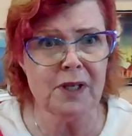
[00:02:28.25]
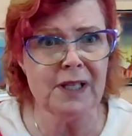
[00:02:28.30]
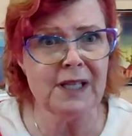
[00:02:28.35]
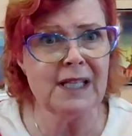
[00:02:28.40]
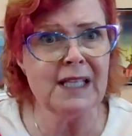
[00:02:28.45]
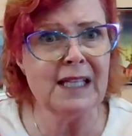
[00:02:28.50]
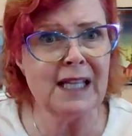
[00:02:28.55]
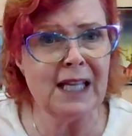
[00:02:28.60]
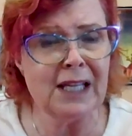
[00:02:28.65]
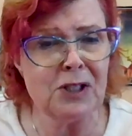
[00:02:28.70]
I
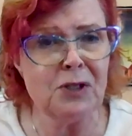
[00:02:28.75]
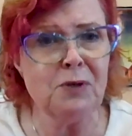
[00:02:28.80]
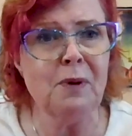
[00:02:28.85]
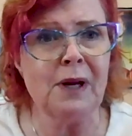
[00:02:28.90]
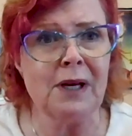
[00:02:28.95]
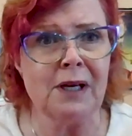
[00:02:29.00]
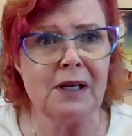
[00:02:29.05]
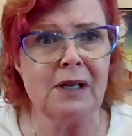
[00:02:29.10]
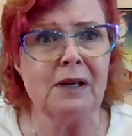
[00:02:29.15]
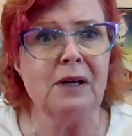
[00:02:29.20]
think that you
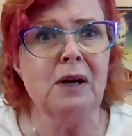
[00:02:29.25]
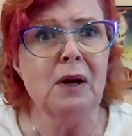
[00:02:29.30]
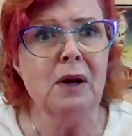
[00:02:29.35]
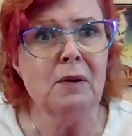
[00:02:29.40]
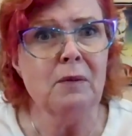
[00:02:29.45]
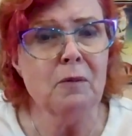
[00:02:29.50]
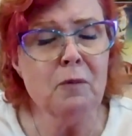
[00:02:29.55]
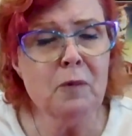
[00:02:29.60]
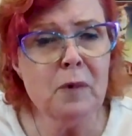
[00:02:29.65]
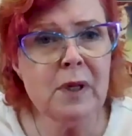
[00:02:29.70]
had a
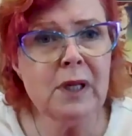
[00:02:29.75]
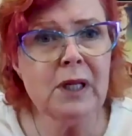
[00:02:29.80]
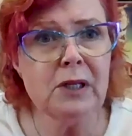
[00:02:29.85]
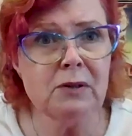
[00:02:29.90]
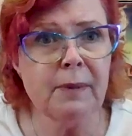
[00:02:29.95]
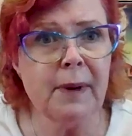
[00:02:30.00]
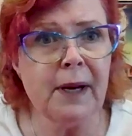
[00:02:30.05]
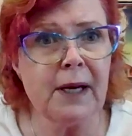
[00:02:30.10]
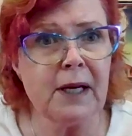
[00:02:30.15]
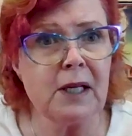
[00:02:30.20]
really
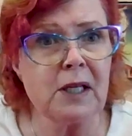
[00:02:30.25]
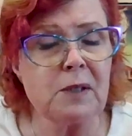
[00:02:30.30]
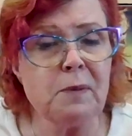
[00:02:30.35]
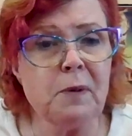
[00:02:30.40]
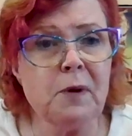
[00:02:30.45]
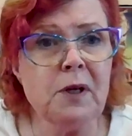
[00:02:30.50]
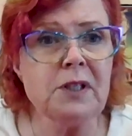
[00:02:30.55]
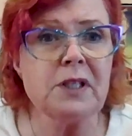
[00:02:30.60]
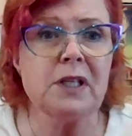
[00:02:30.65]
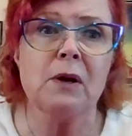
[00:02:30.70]
traumatic
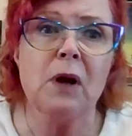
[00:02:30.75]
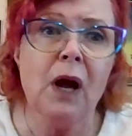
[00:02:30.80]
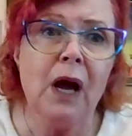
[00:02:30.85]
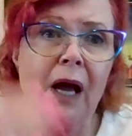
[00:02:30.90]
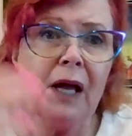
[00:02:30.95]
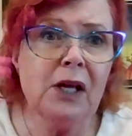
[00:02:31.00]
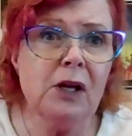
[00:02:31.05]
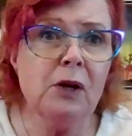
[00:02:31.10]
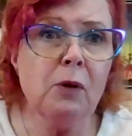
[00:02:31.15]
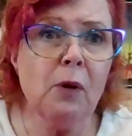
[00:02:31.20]
experience. And,
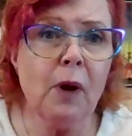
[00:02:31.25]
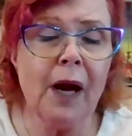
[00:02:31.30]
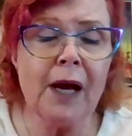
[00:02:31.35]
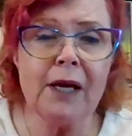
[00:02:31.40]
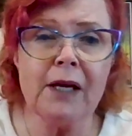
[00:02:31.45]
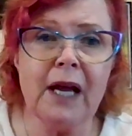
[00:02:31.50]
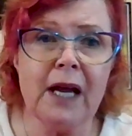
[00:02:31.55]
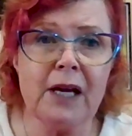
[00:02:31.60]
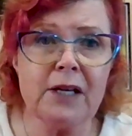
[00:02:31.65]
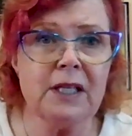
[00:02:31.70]
I
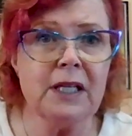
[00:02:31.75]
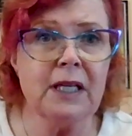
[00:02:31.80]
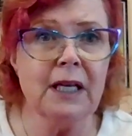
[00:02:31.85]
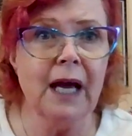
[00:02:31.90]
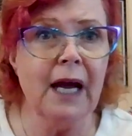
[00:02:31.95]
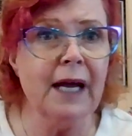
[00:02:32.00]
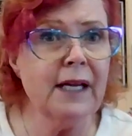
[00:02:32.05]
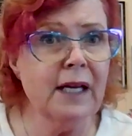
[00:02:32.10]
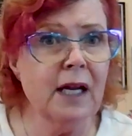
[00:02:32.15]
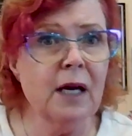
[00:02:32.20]
could actually
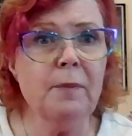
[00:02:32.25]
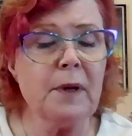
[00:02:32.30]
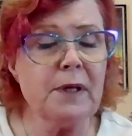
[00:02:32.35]
line up.